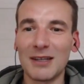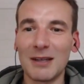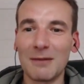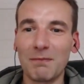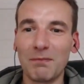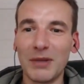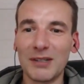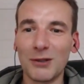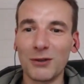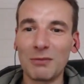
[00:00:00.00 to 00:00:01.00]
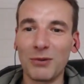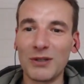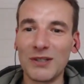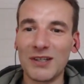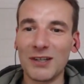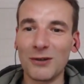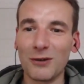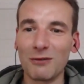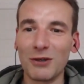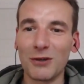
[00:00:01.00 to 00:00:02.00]
the big talking points that
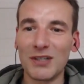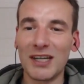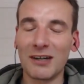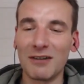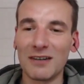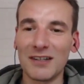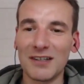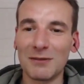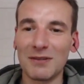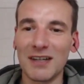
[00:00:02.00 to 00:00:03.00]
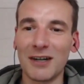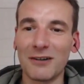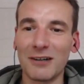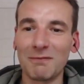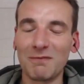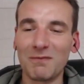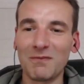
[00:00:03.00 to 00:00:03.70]
you're you're seeing around this area?